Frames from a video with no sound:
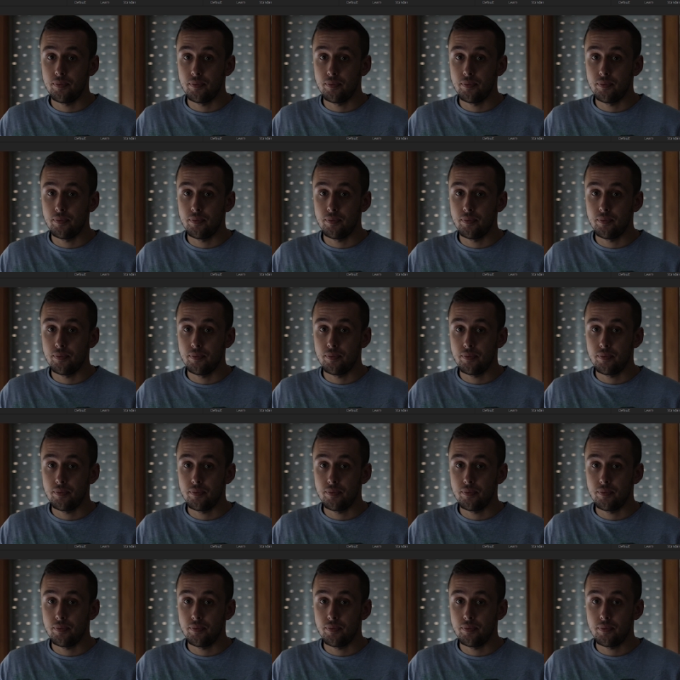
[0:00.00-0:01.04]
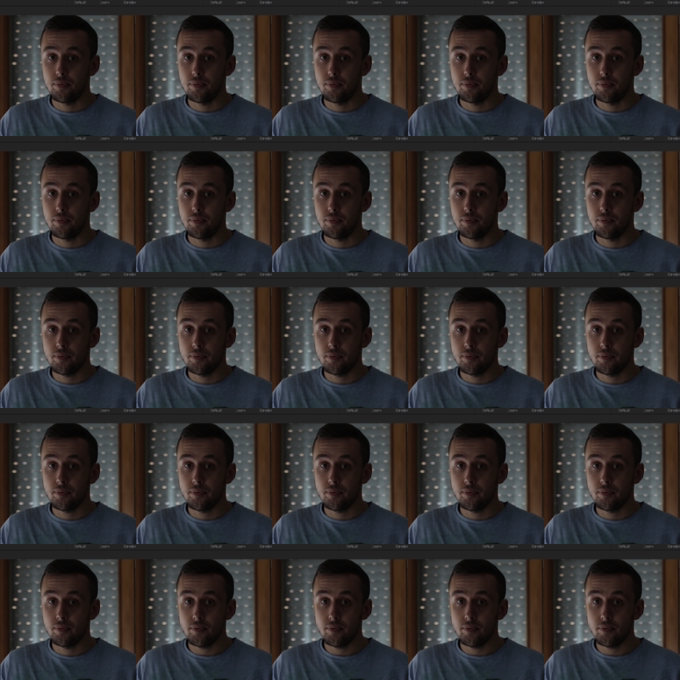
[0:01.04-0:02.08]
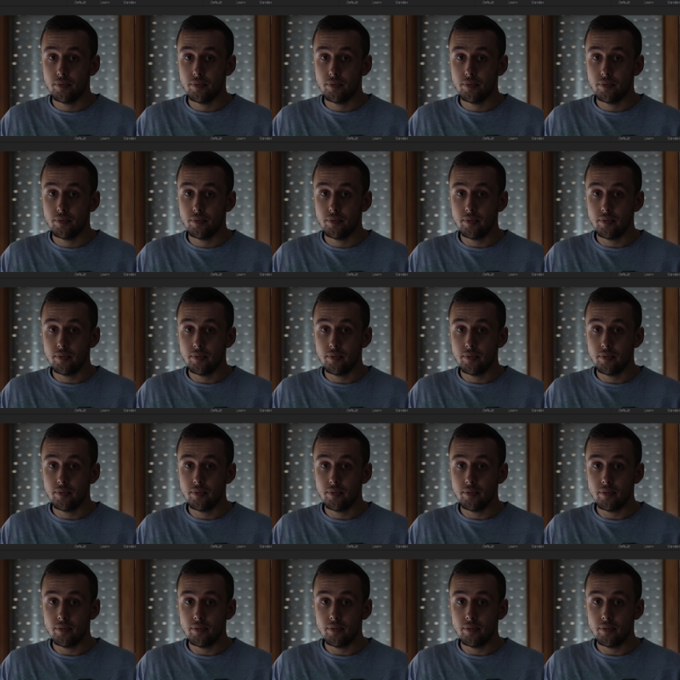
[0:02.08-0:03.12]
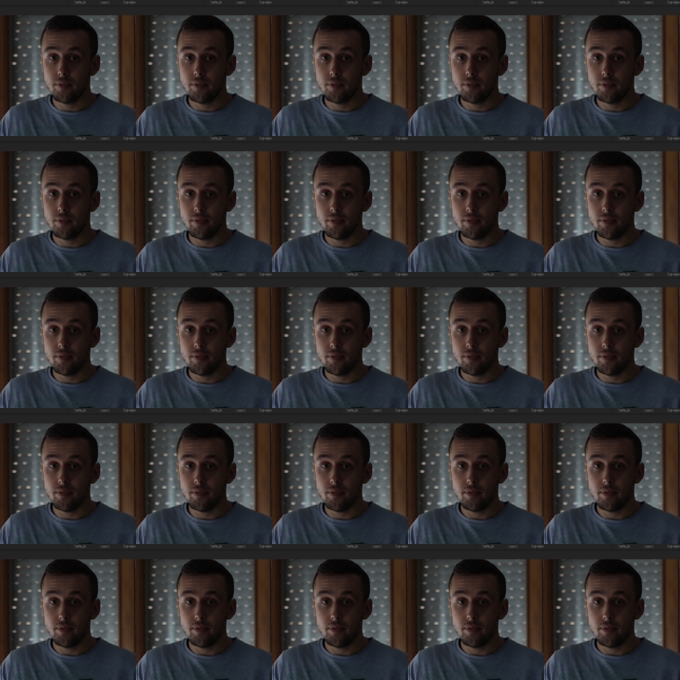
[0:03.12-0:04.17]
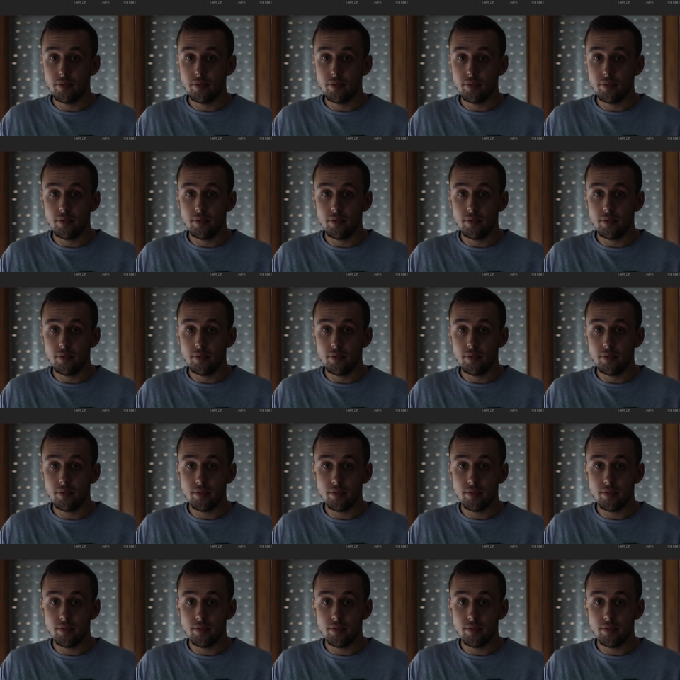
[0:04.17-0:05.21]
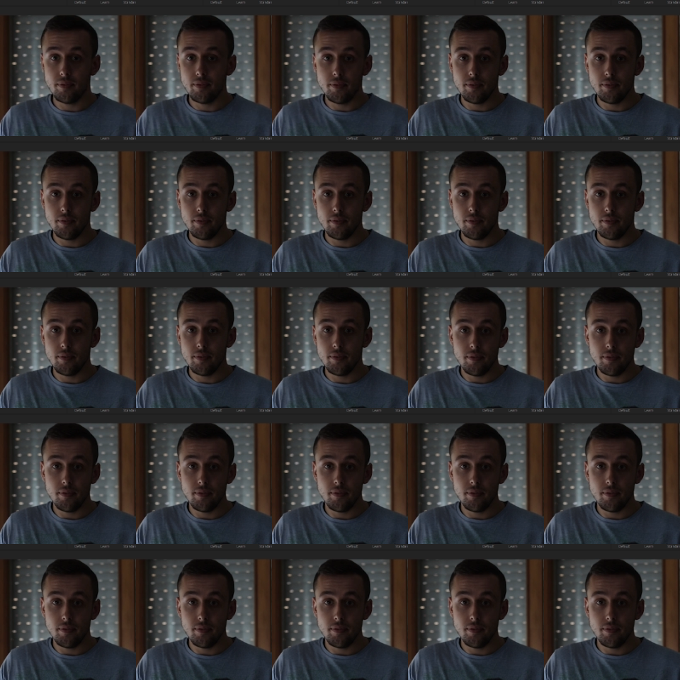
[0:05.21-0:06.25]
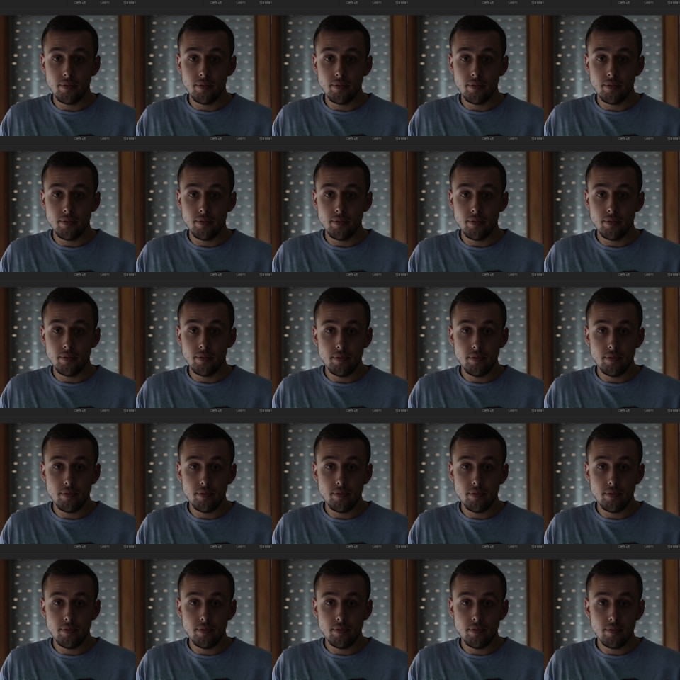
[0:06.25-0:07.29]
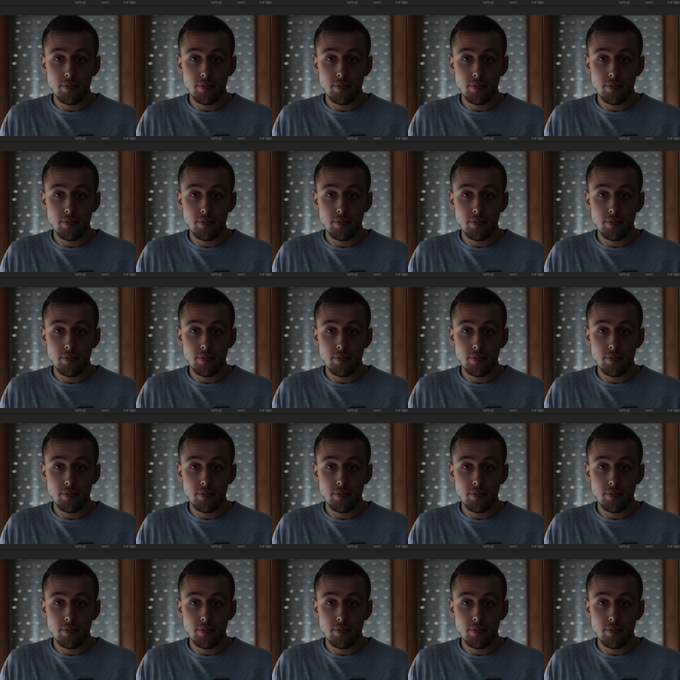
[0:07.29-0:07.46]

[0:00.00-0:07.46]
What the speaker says: (silence)